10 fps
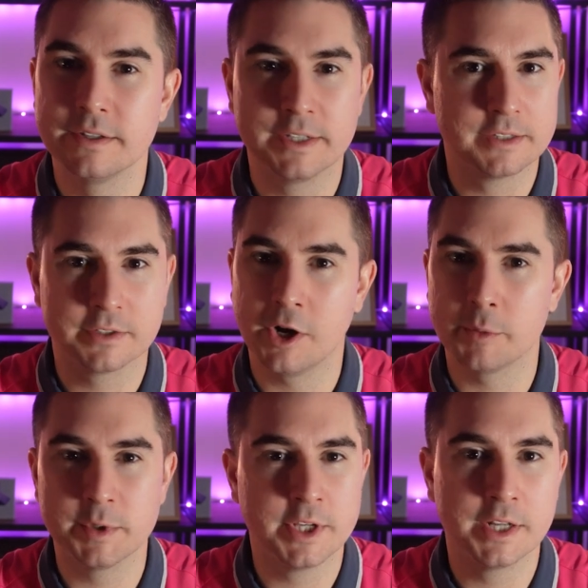get the
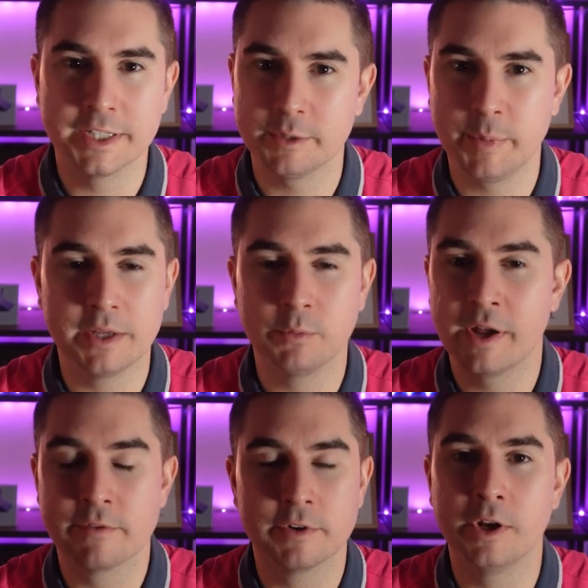carpet done, get the paint,
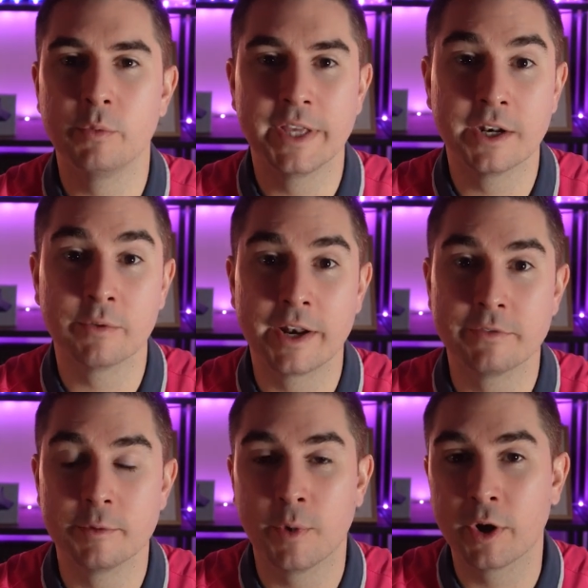whatever, you know, we get it ready
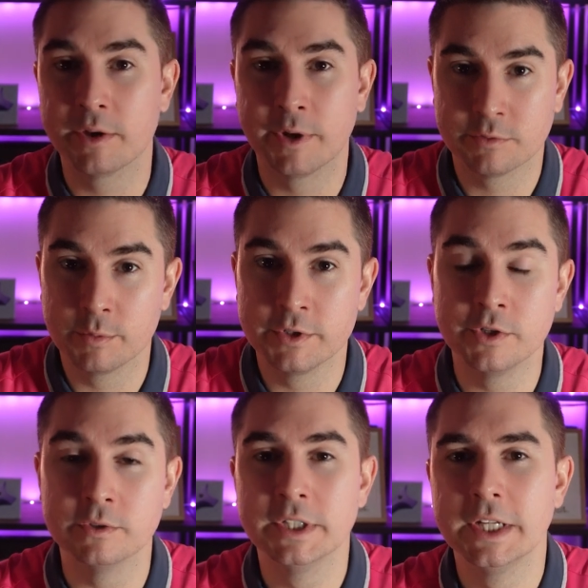for the market. That's what we
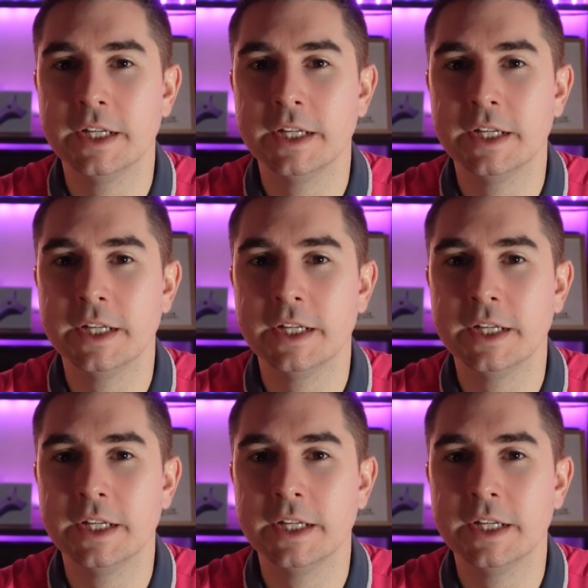do.